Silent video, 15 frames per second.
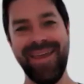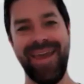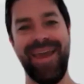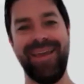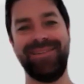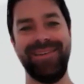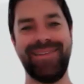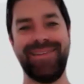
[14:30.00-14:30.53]

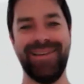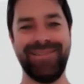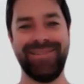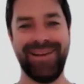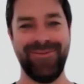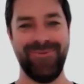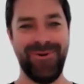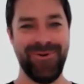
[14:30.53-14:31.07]
actually sounds
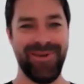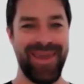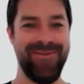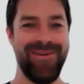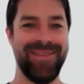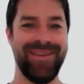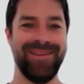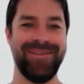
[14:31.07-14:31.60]
like a real
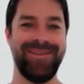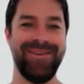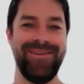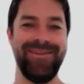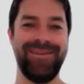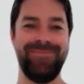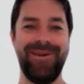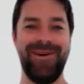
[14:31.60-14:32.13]
Kiwi thing to
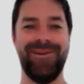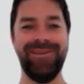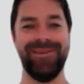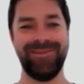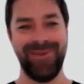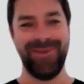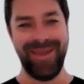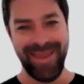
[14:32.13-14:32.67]
do, to be
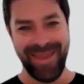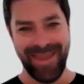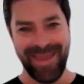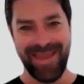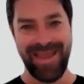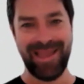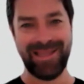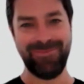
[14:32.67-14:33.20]
honest.
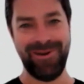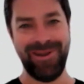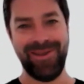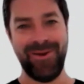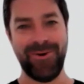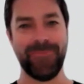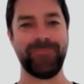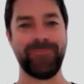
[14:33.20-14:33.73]
That's pretty
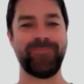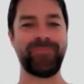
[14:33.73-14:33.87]
cool.